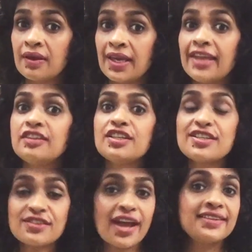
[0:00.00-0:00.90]
in the
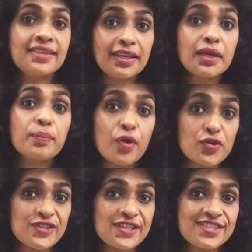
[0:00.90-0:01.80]
design thinking
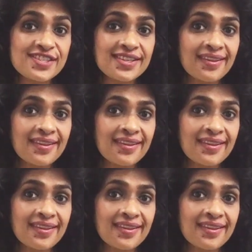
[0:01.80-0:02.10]
process,